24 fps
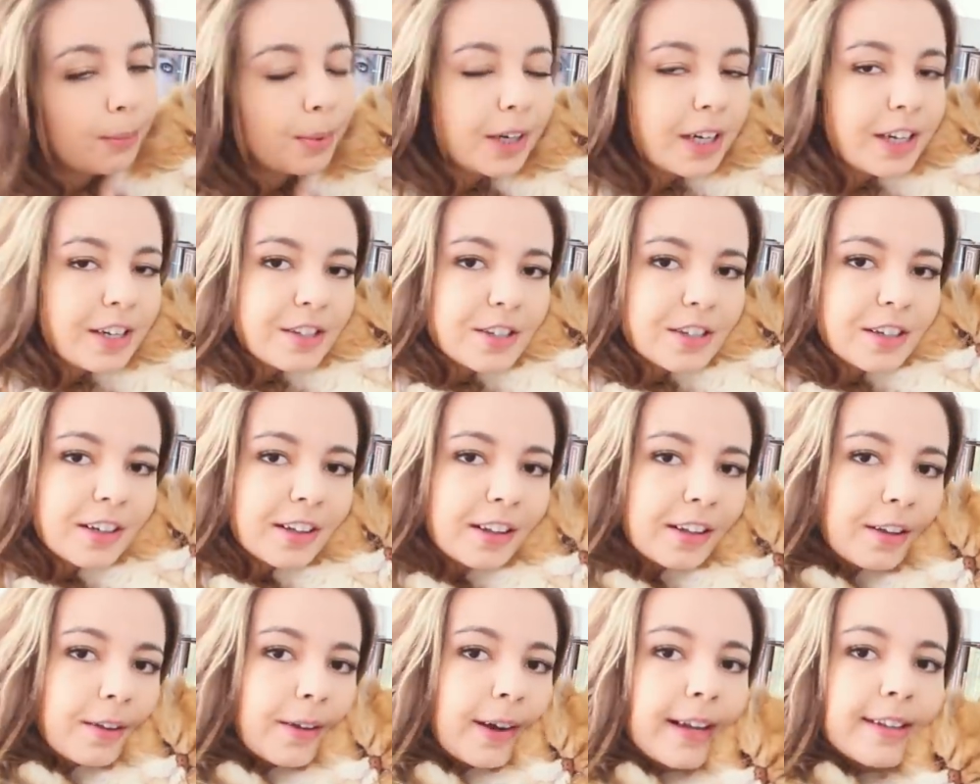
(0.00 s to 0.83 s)
I'm pretty sure
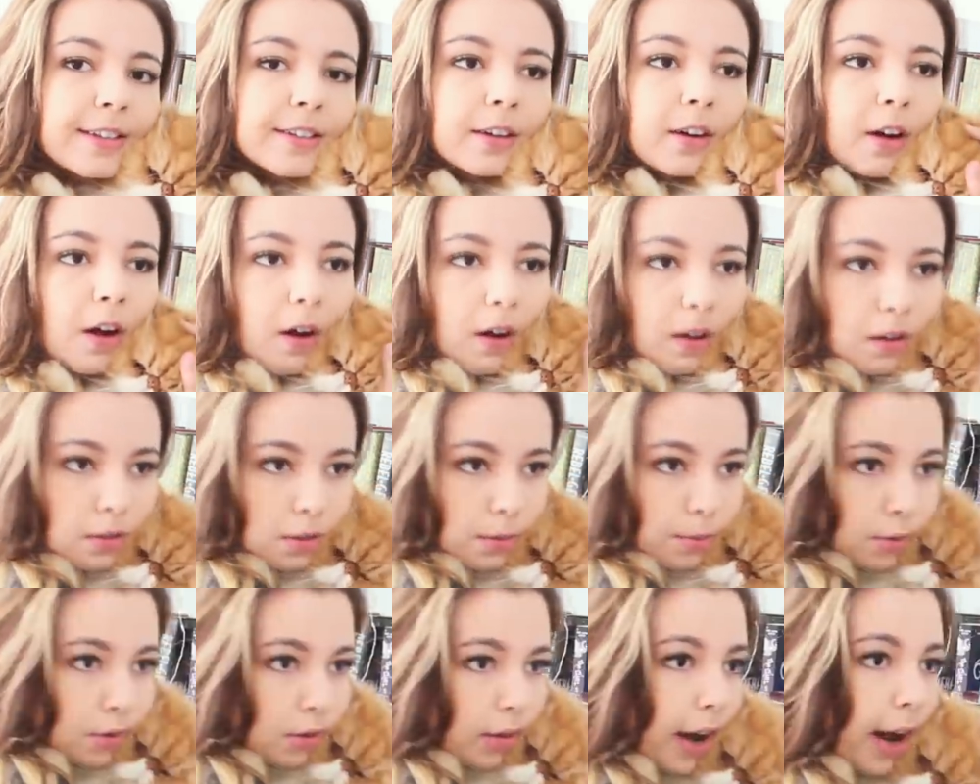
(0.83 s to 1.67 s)
that you guys are all
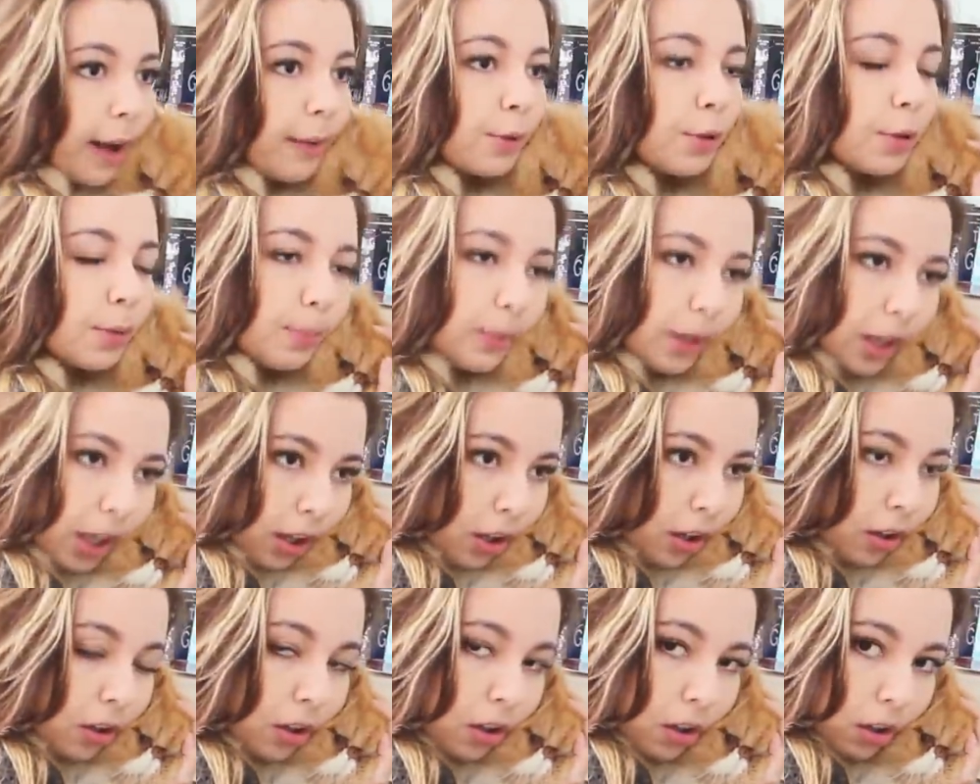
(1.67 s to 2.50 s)
subscribed to
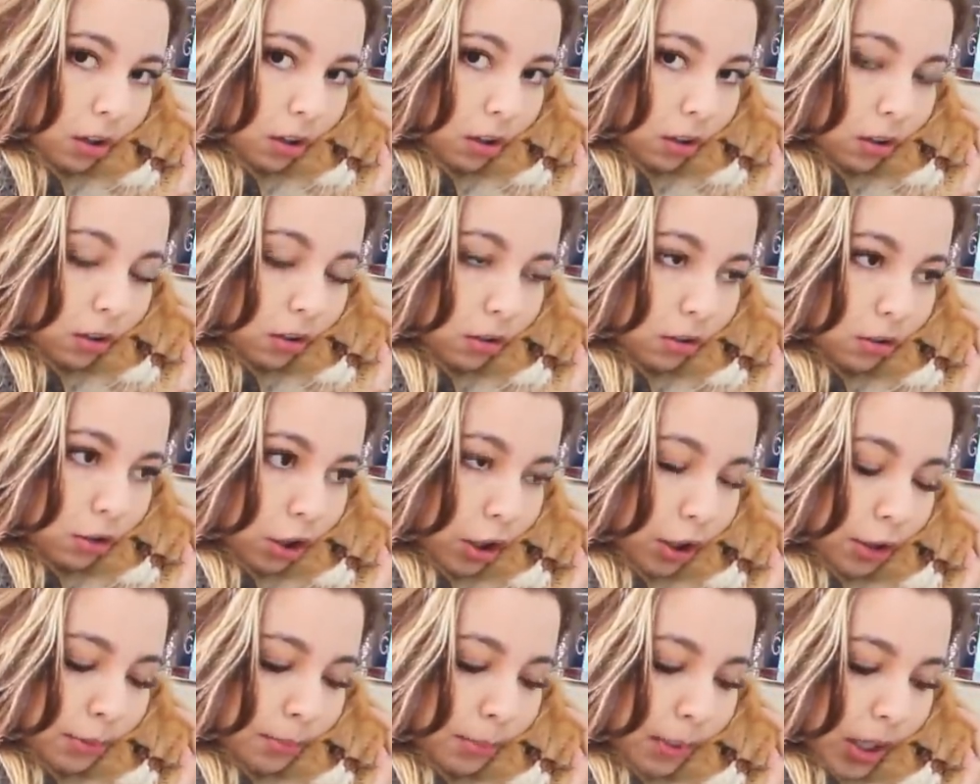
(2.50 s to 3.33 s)
me
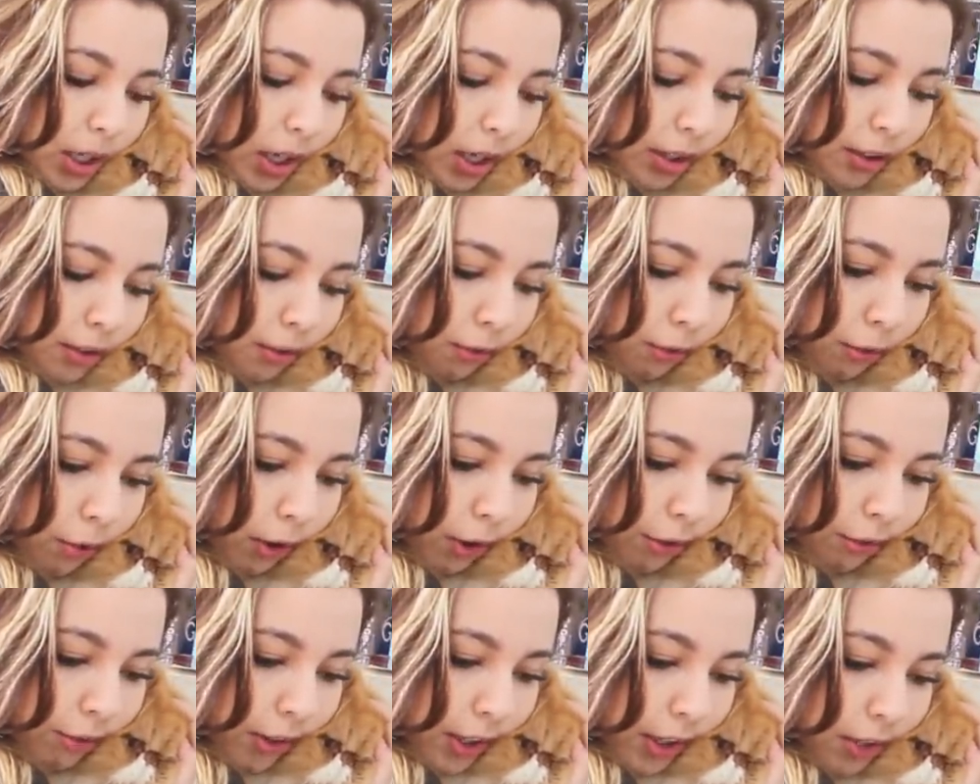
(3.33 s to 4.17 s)
just because of
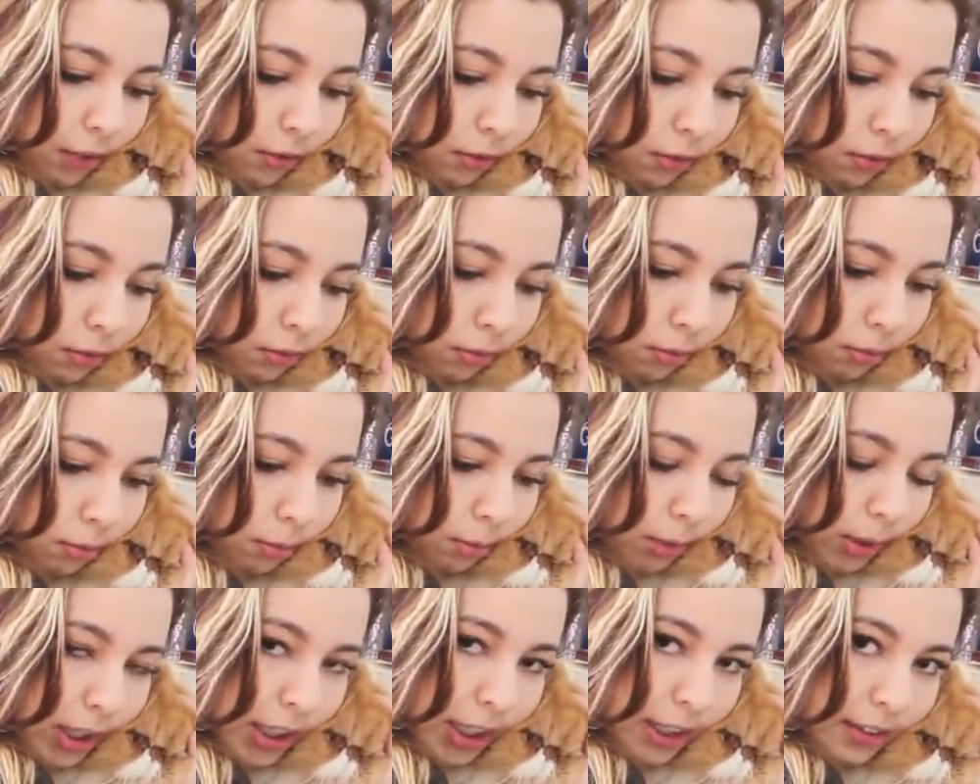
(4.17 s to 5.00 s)
Griffin,
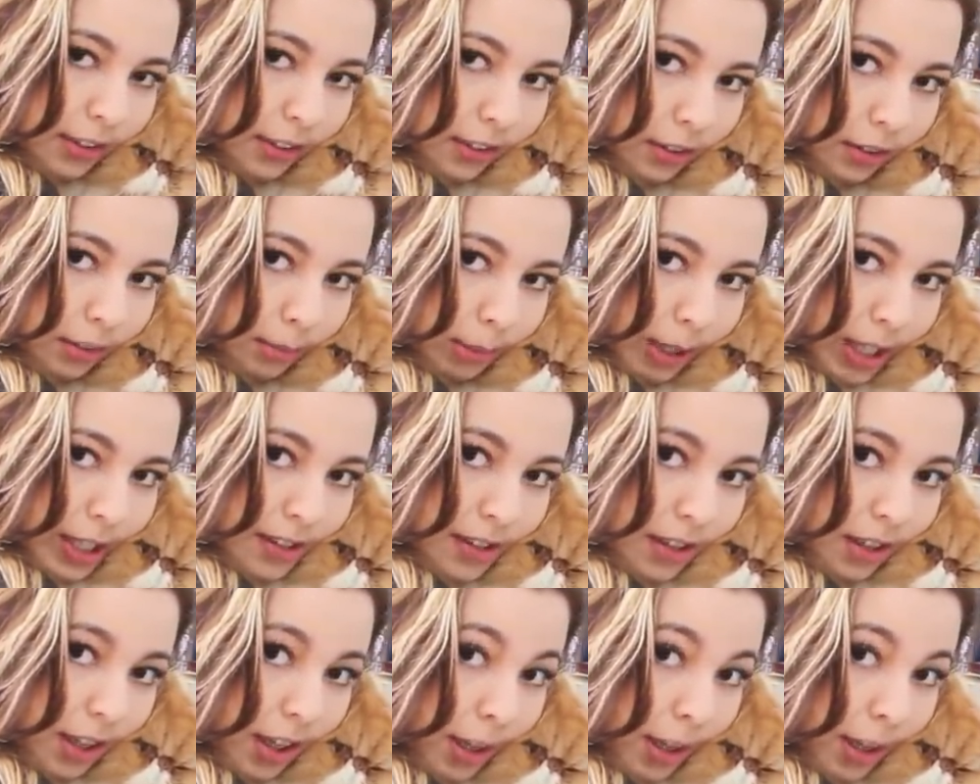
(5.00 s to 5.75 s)
because he's amazing.